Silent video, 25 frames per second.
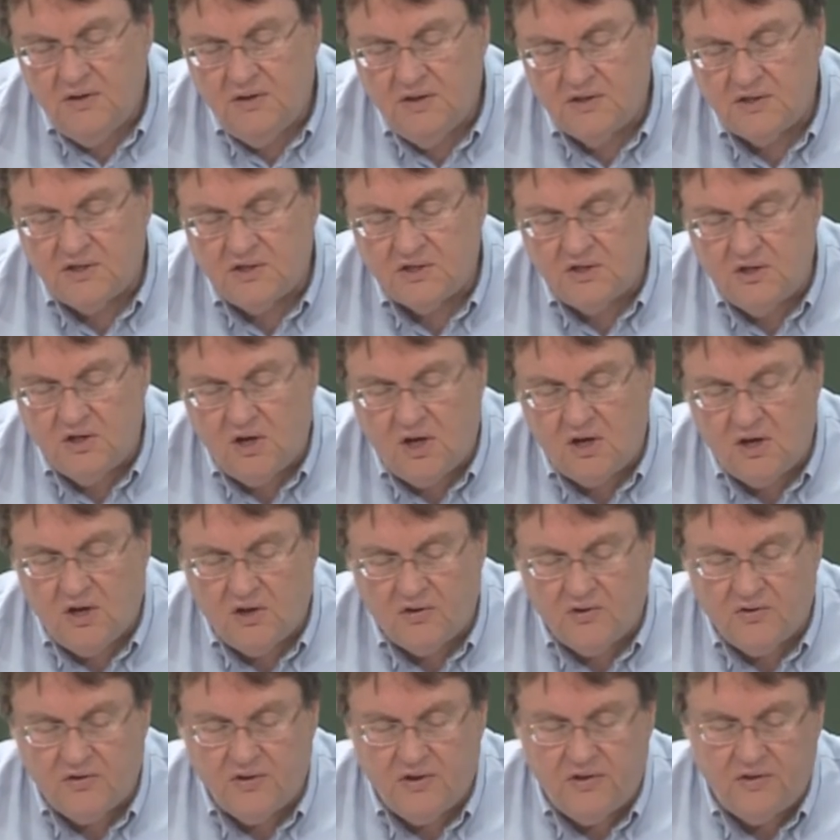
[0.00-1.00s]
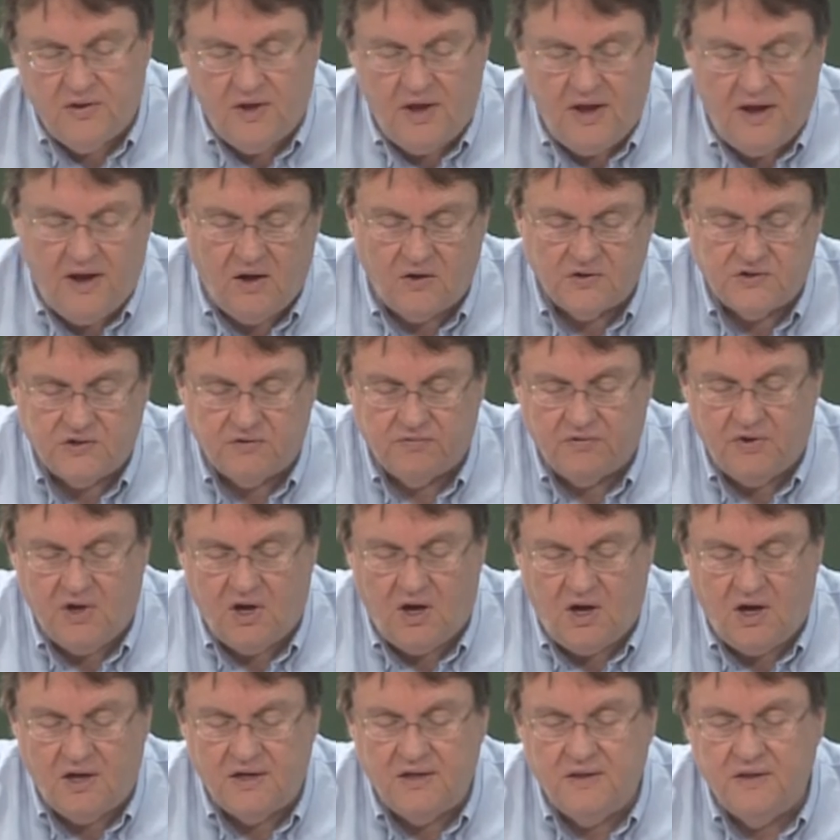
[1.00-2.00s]
This is none other than the house of
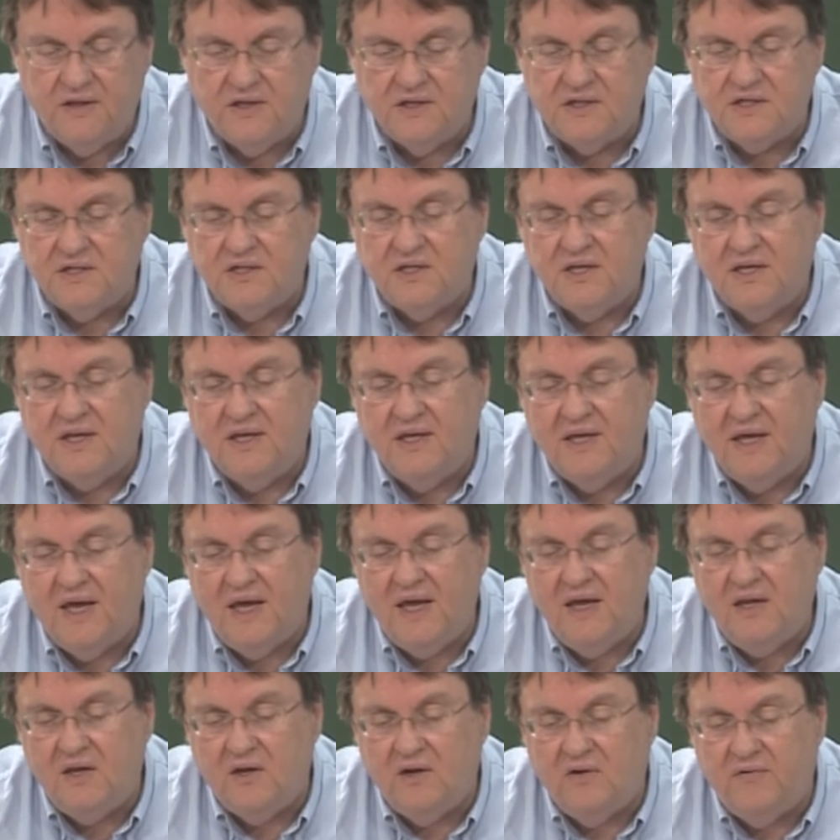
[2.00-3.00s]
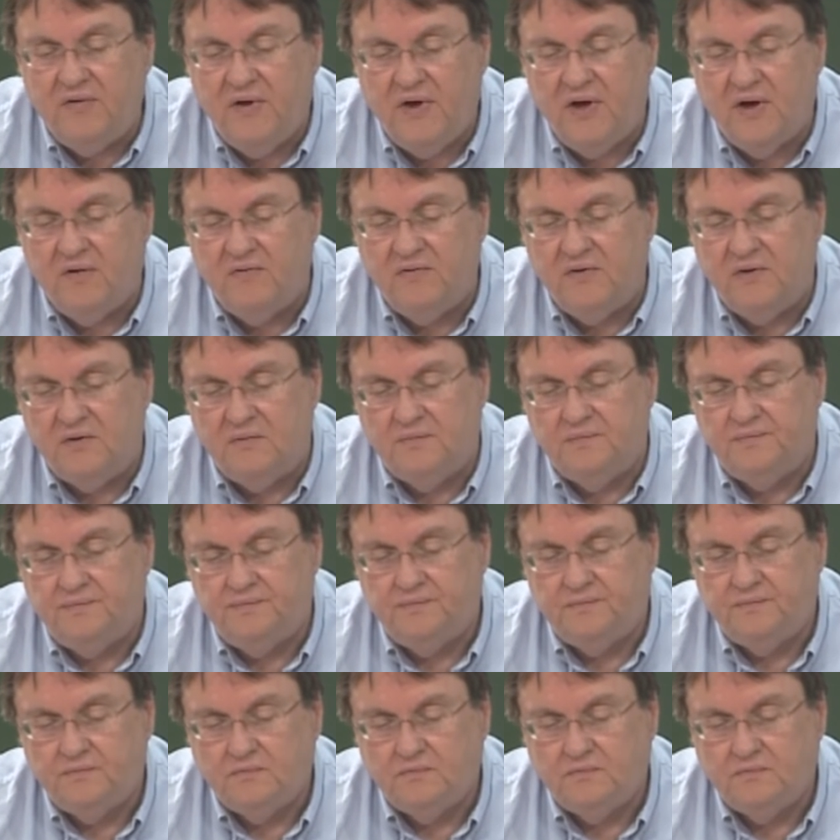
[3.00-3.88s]
God, and this is the gate of heaven.